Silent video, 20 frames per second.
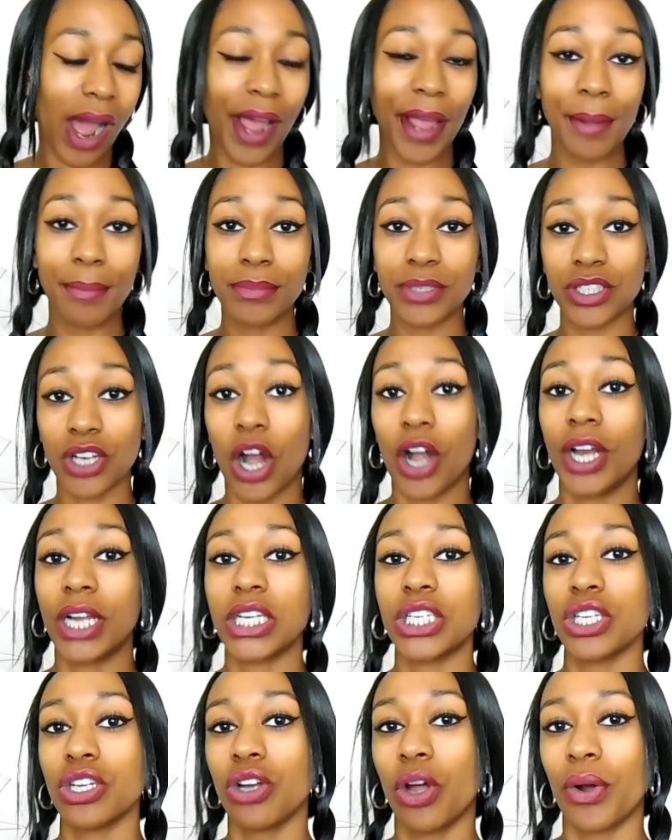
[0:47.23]
I'm
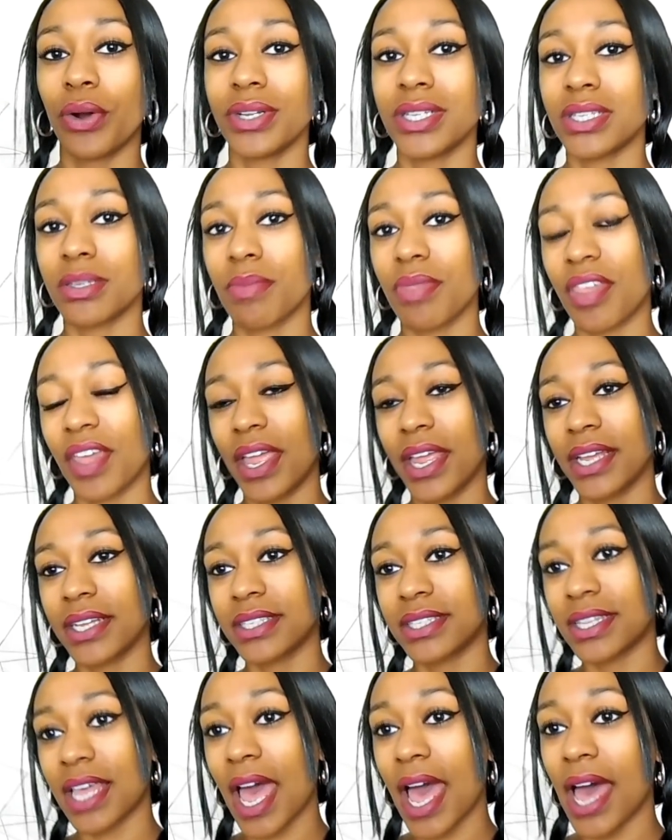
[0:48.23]
starting to notice some
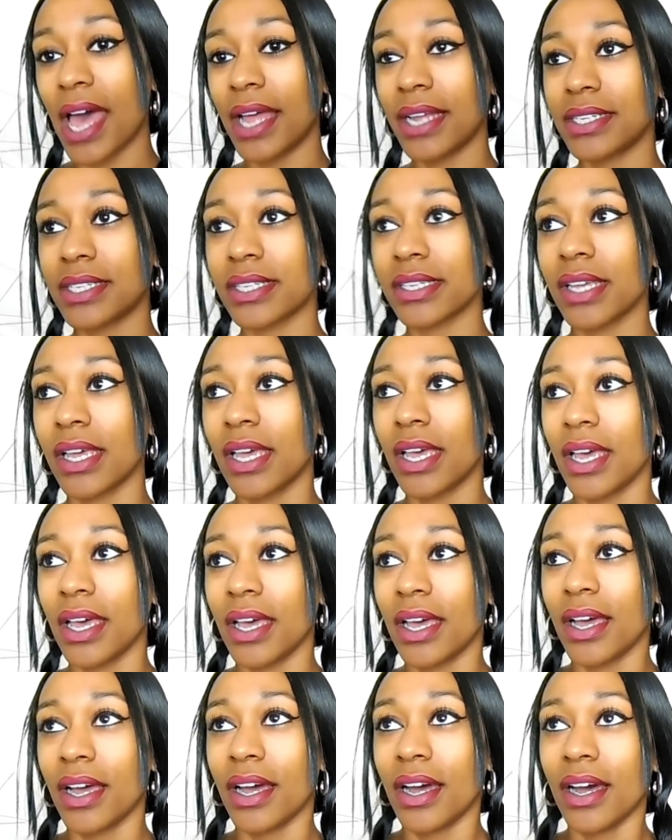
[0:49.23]
things that
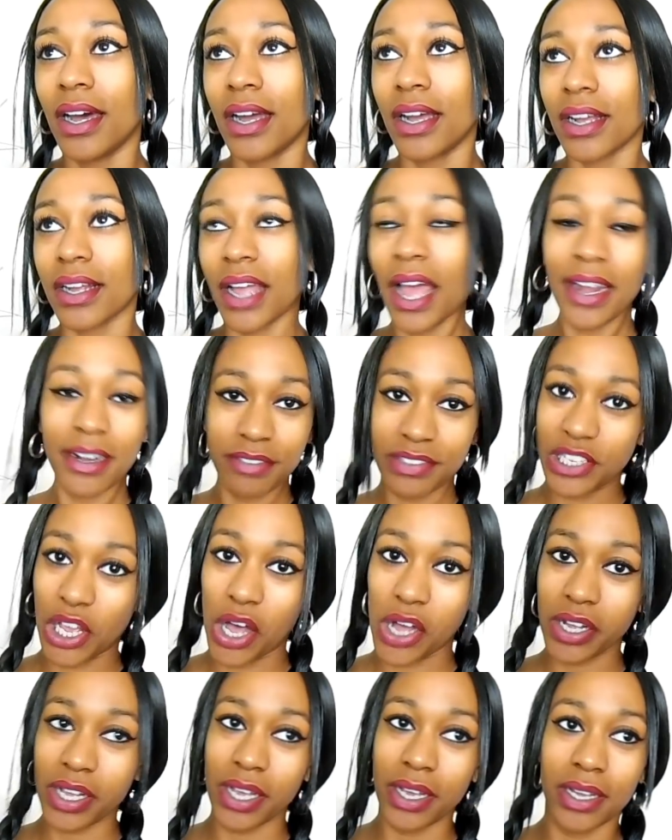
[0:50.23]
kind of
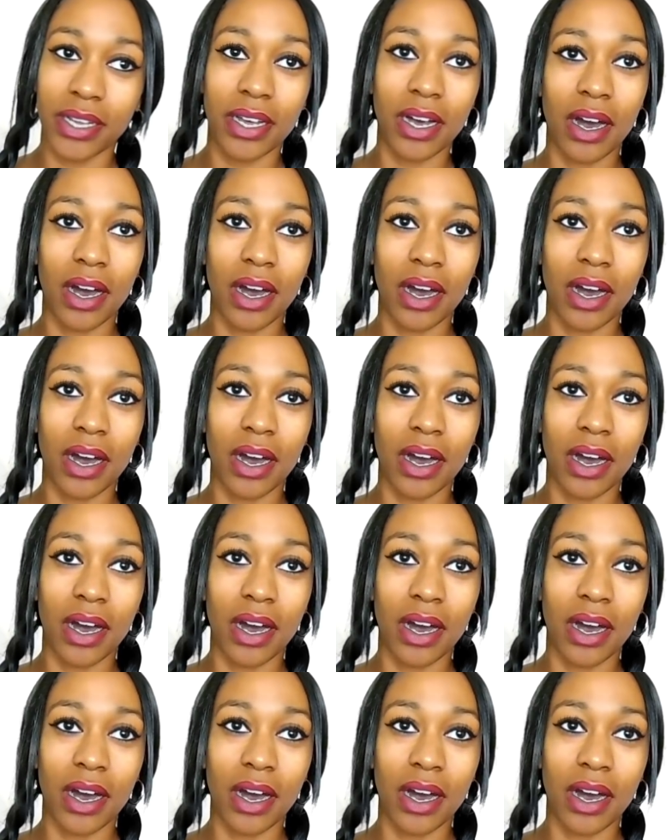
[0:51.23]
suck.